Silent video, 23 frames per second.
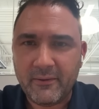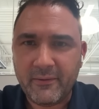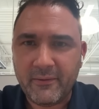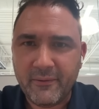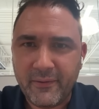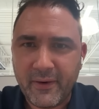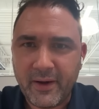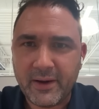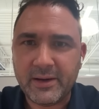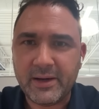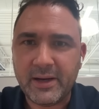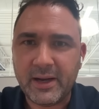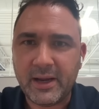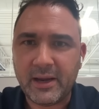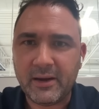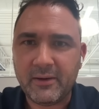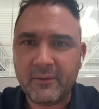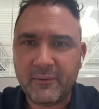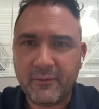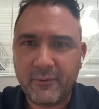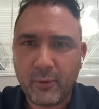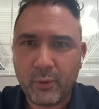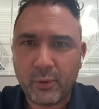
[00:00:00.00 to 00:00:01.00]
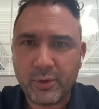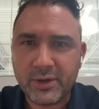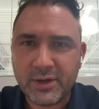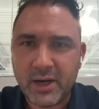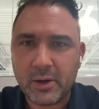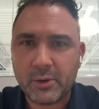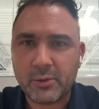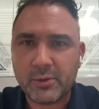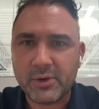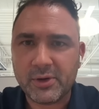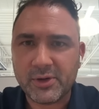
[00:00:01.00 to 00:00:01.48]
of funding
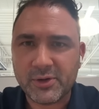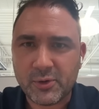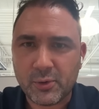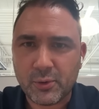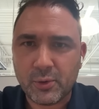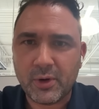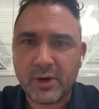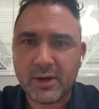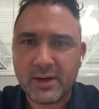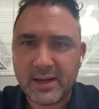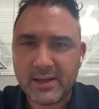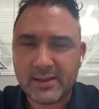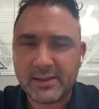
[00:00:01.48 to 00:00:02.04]
for terrorist